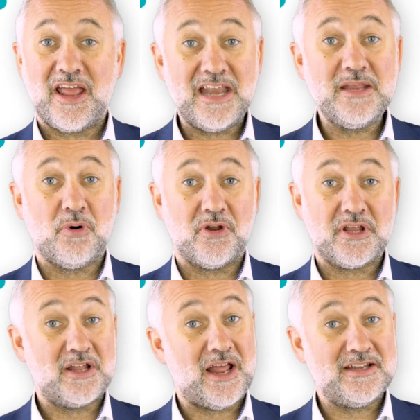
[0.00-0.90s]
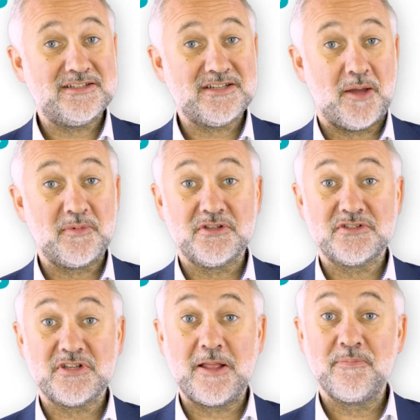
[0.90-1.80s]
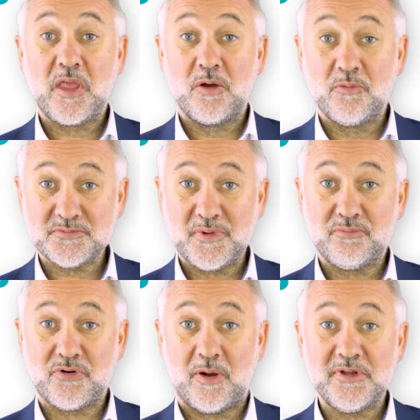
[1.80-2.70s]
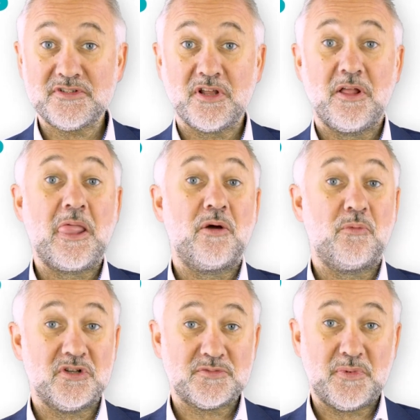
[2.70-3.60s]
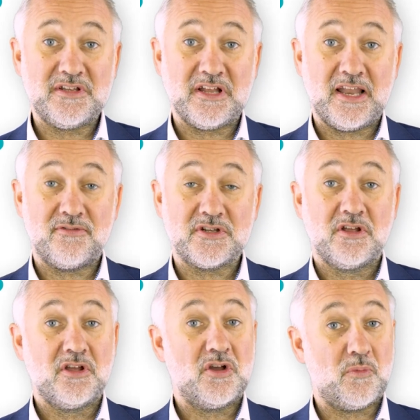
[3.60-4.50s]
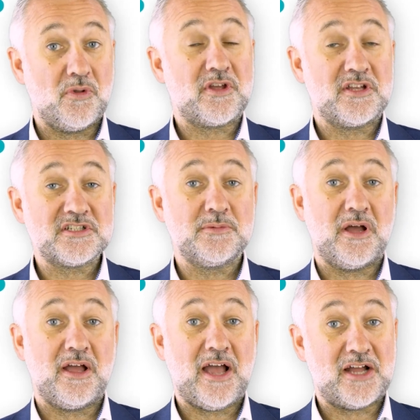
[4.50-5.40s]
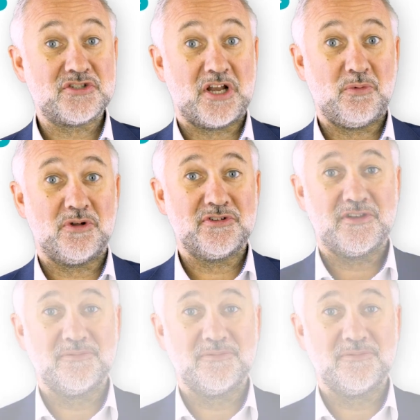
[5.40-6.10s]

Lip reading: anybody at any time can see what's been promised, what's been delivered, and what the customer actually wanted.